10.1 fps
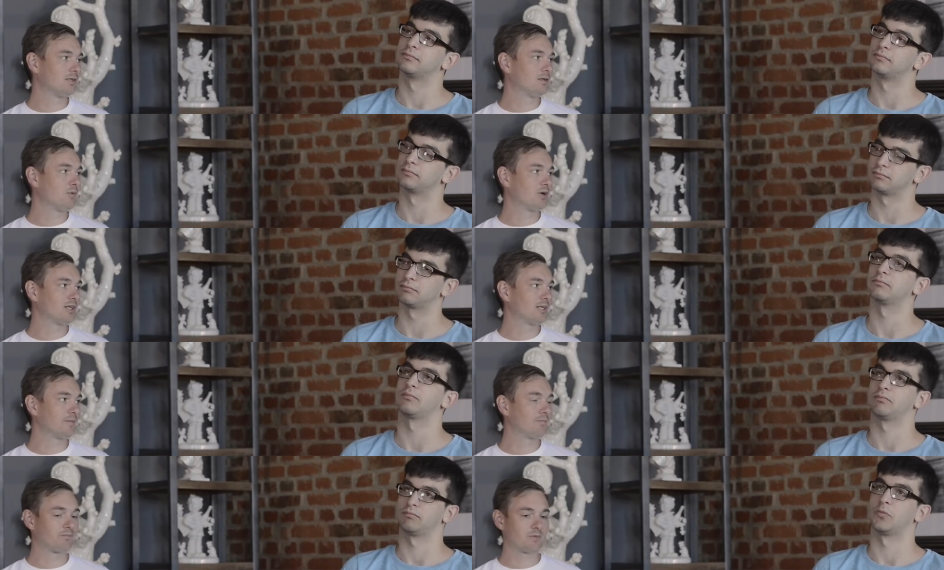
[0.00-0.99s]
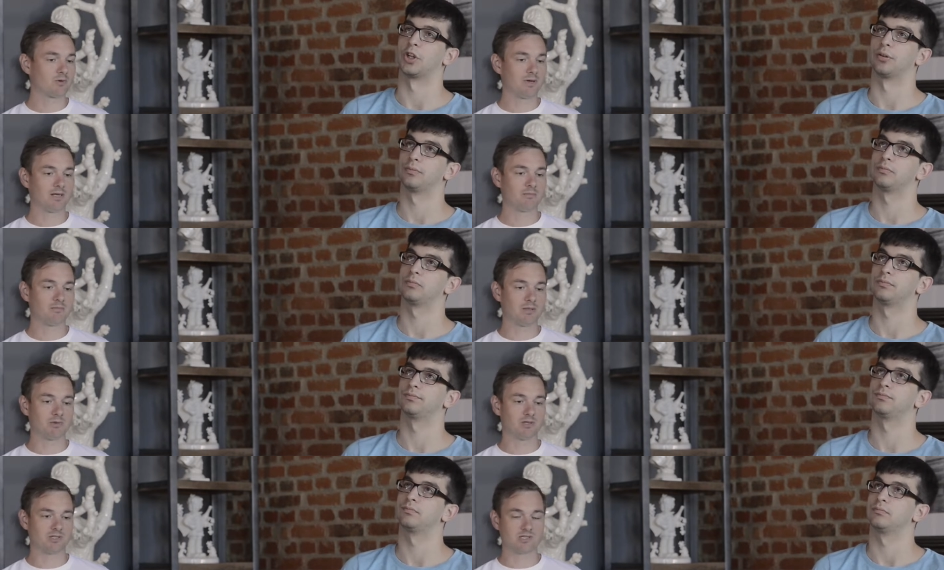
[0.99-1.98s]
Speaker 1: in the mm-hmm. morning then yeah. when
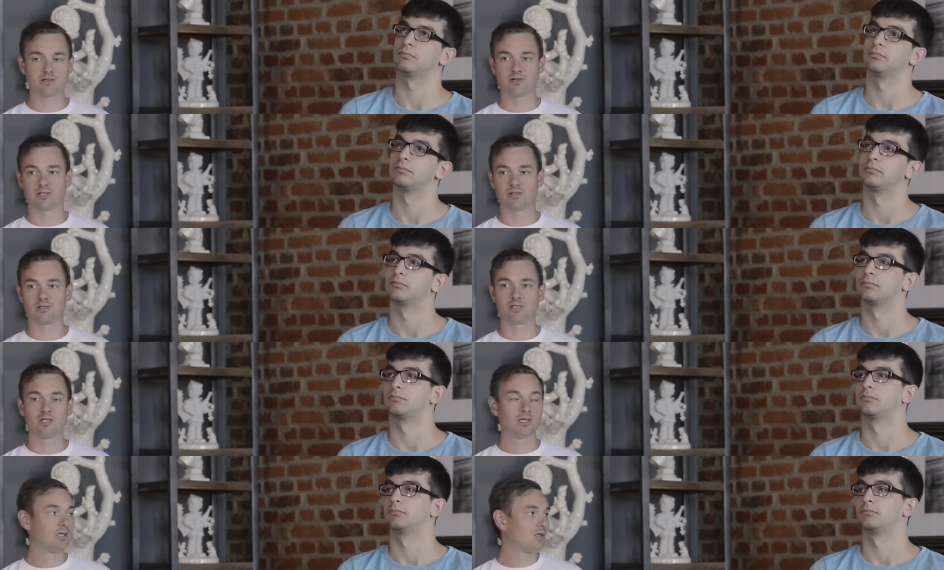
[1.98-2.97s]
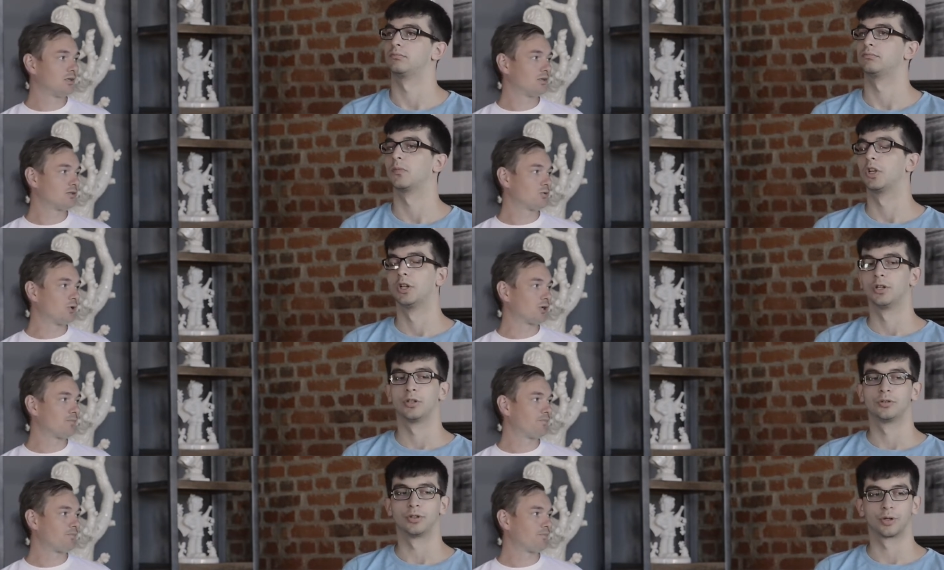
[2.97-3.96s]
people are starting
Speaker 2: to
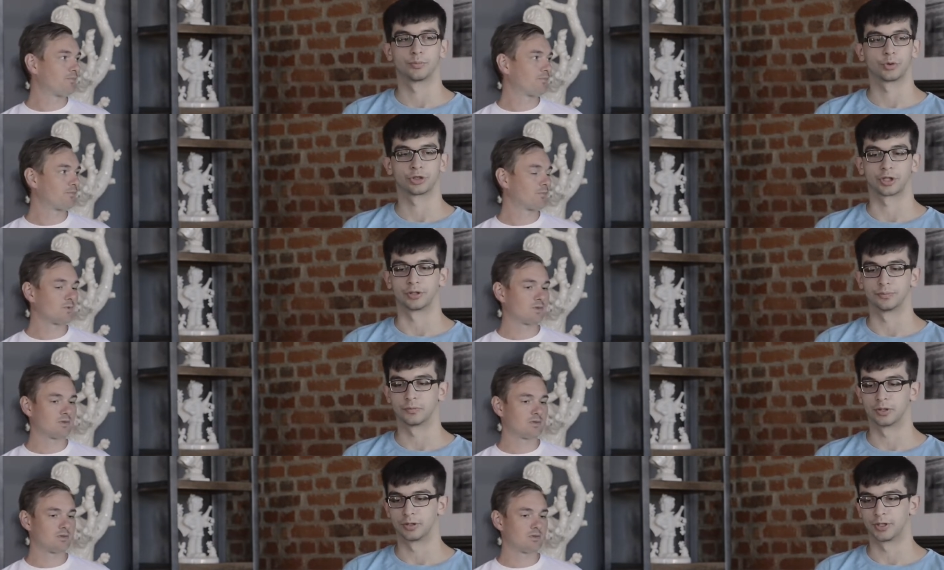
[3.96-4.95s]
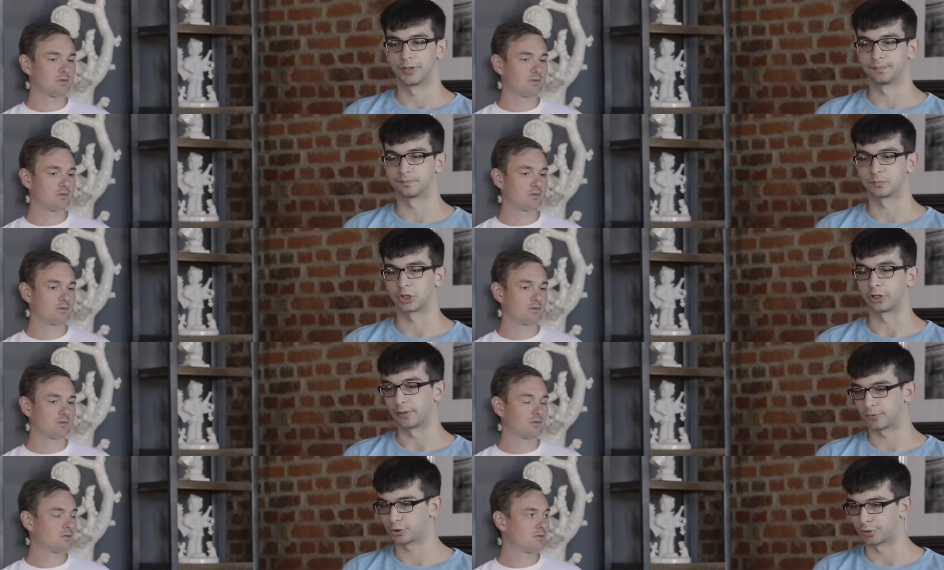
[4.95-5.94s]
work. Yeah, exactly. Um, so
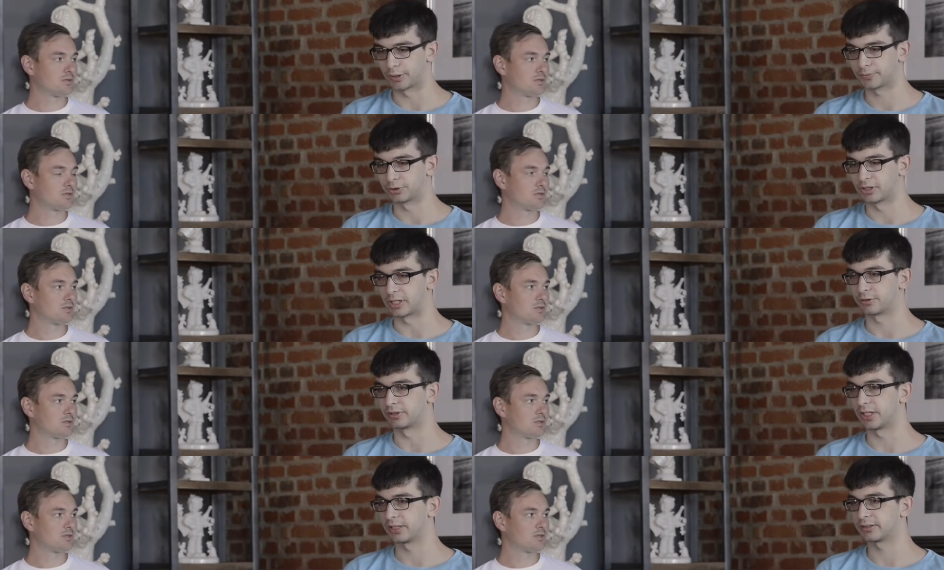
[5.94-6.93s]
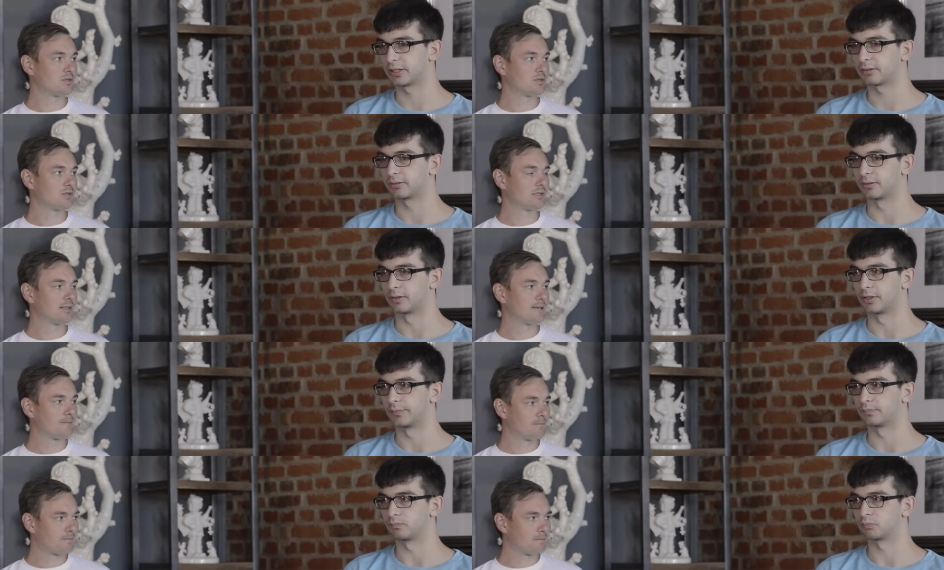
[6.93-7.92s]
then for sure you have to select your data set.
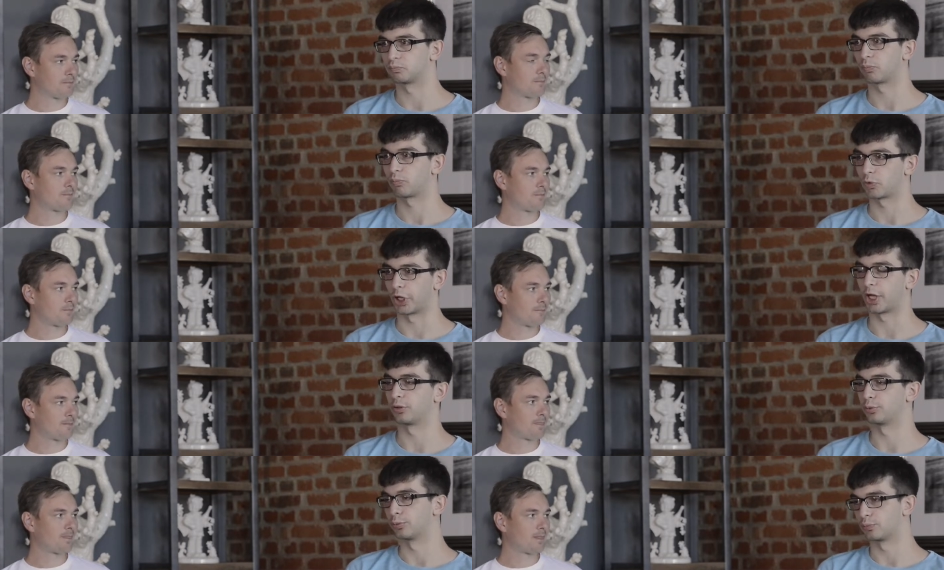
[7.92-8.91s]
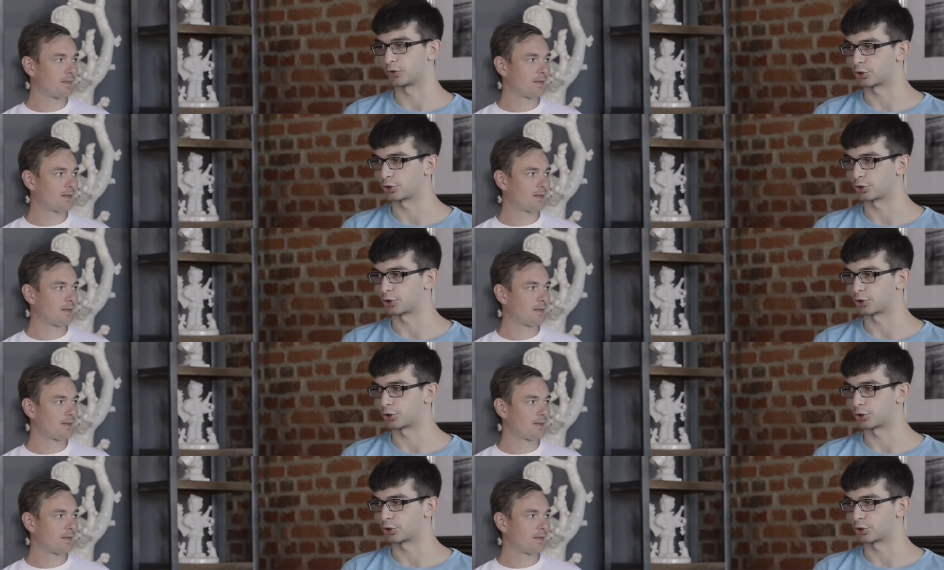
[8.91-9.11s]
Um, there you for